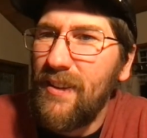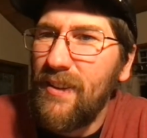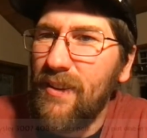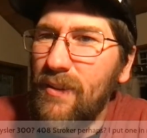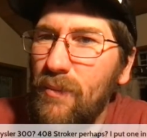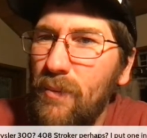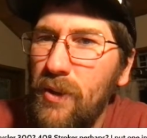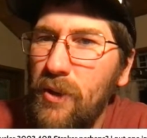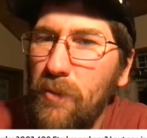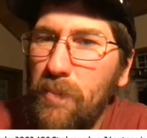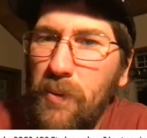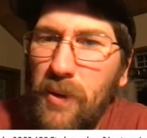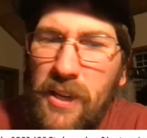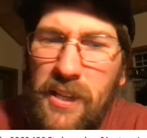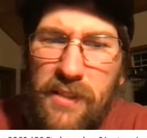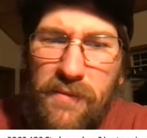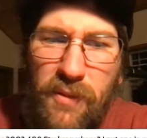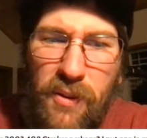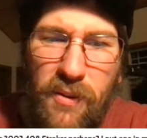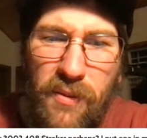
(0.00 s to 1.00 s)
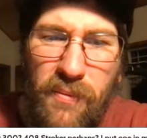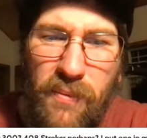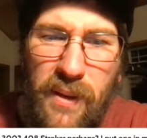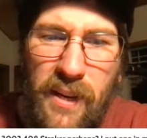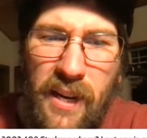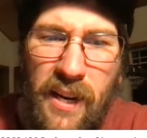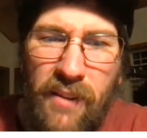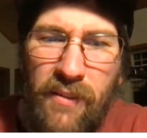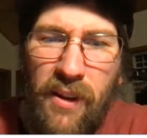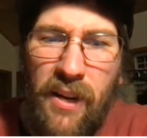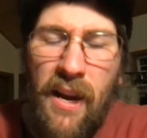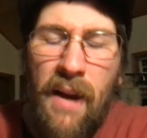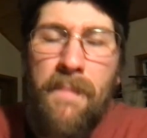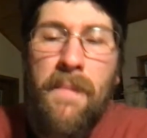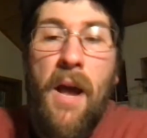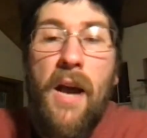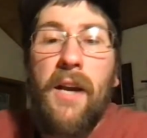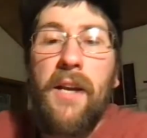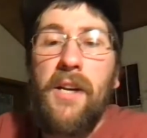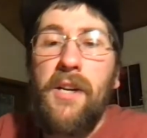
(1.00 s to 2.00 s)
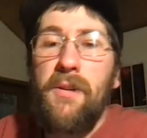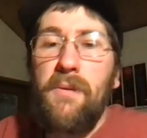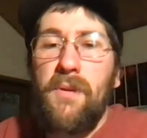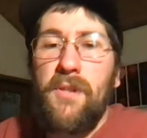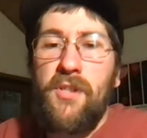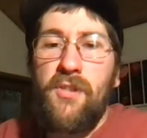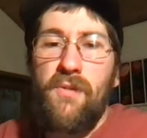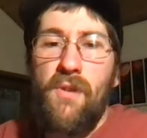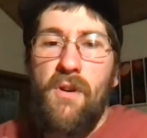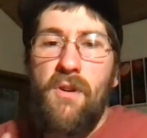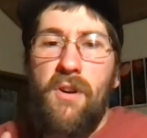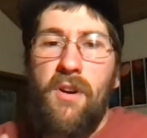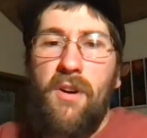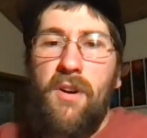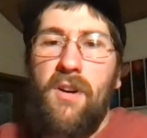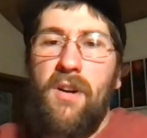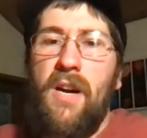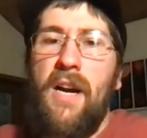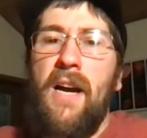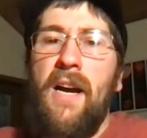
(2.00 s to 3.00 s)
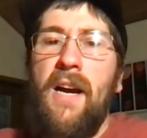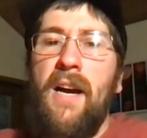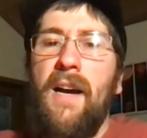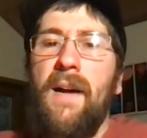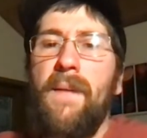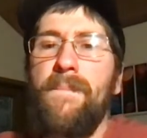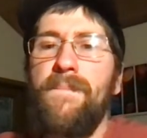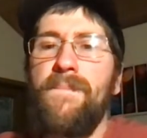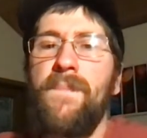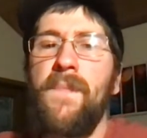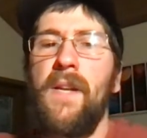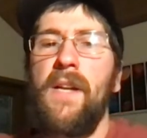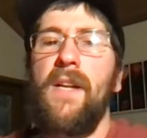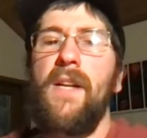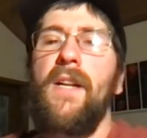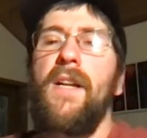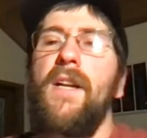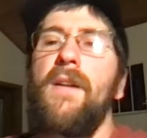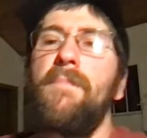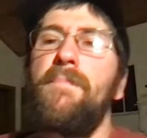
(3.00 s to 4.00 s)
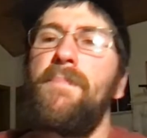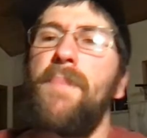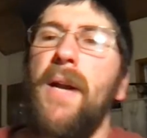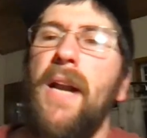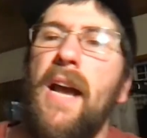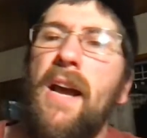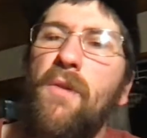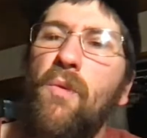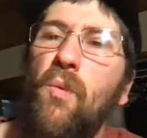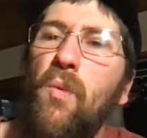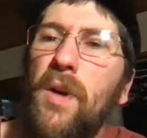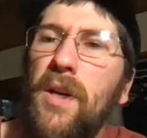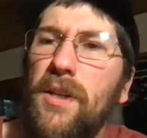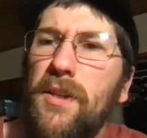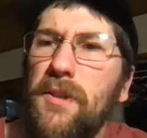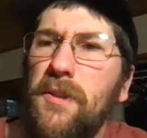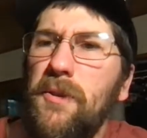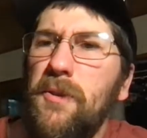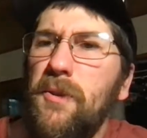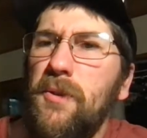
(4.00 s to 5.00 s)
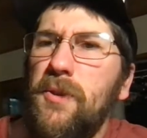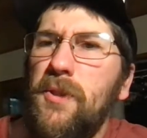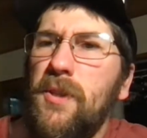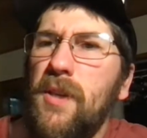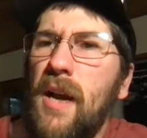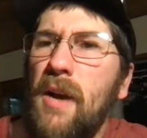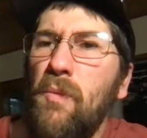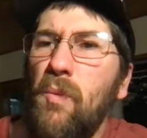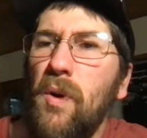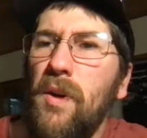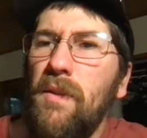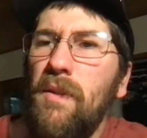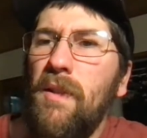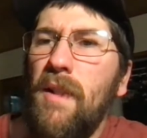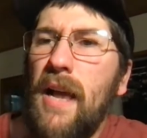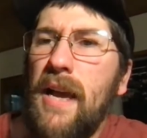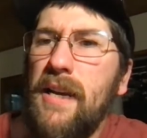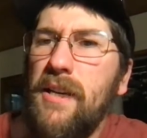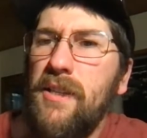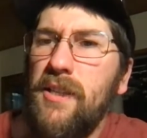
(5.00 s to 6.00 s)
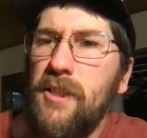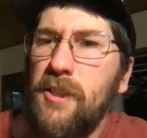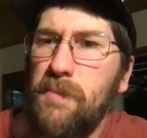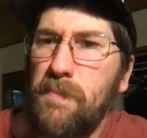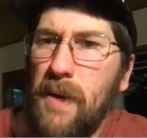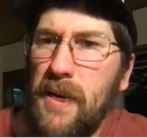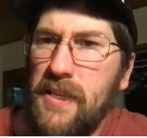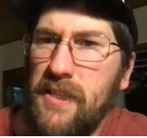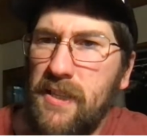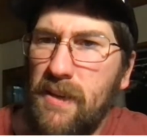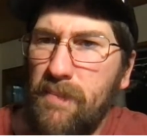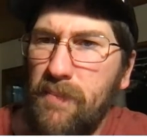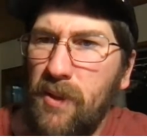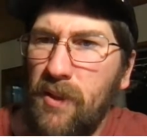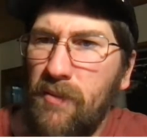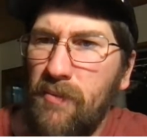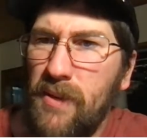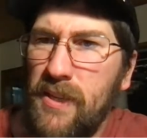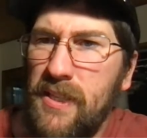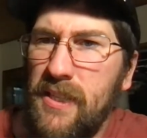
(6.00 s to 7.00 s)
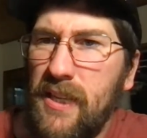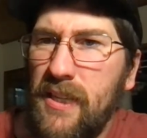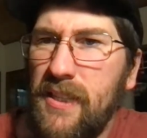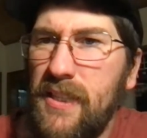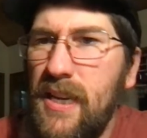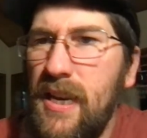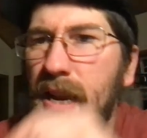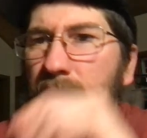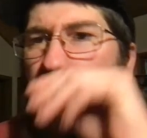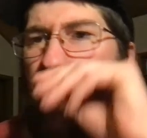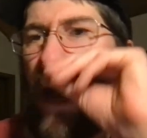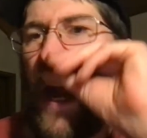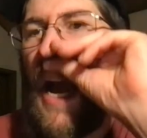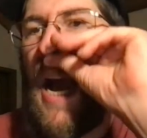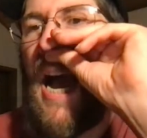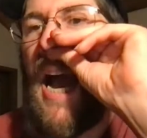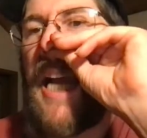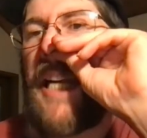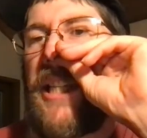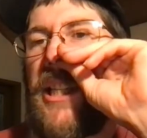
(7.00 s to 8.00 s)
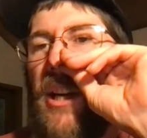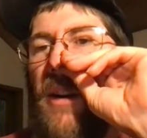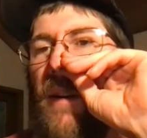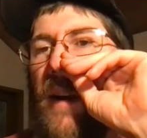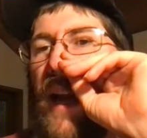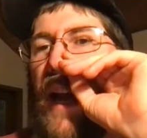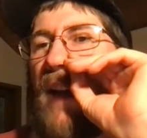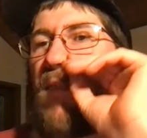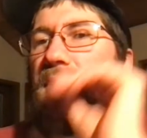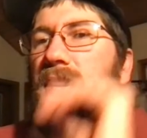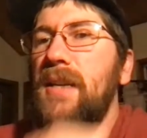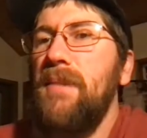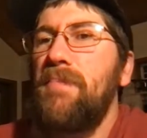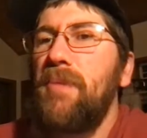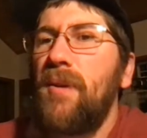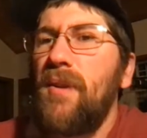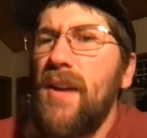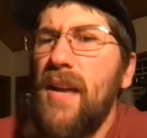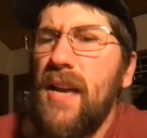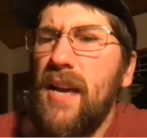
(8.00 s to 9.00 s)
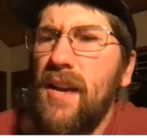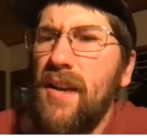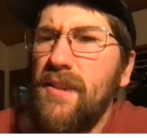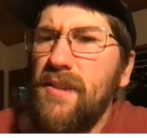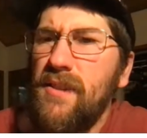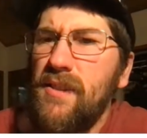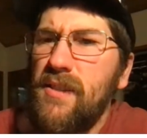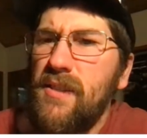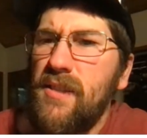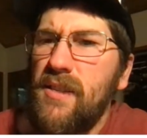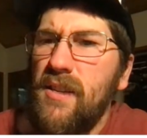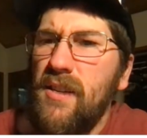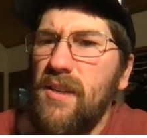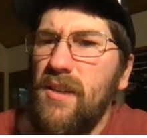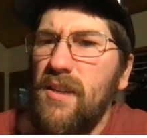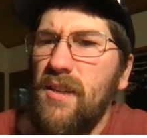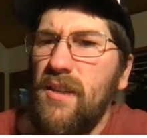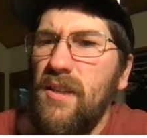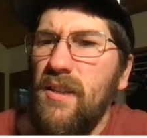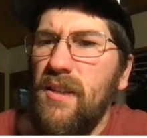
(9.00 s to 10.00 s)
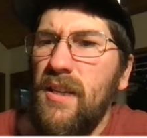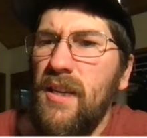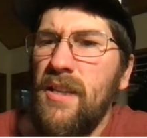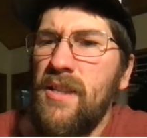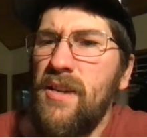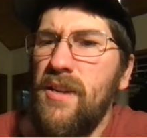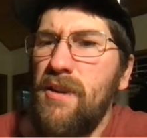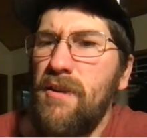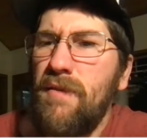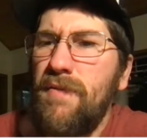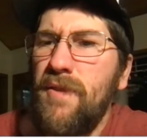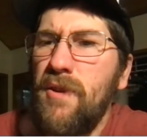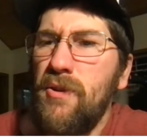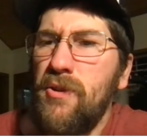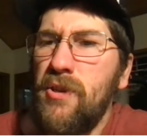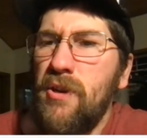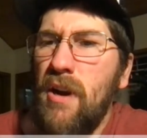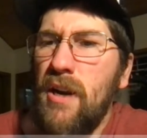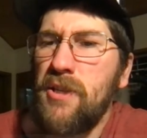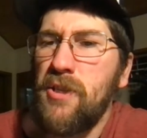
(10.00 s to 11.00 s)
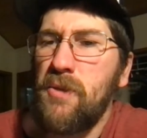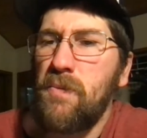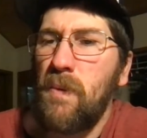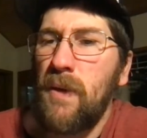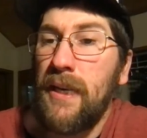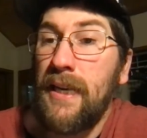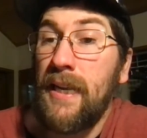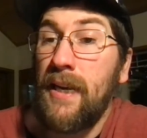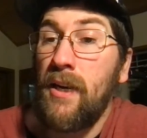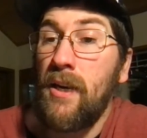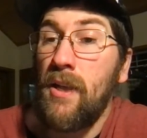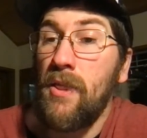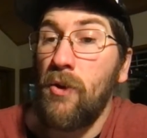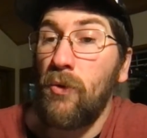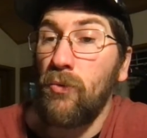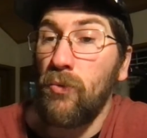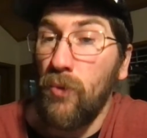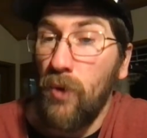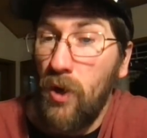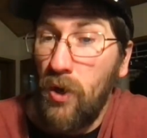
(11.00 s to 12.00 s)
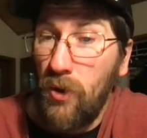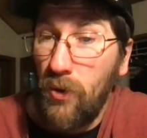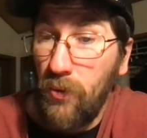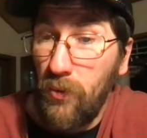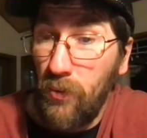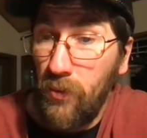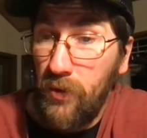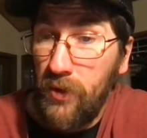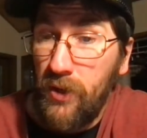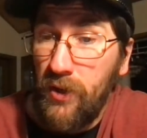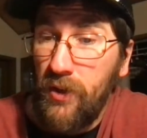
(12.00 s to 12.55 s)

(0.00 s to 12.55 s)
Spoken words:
What are your plans for your 300? I'm not going to do a stroker, but I would like to spice up the 360. I don't have any plans in the near future. I just want to get it on the road.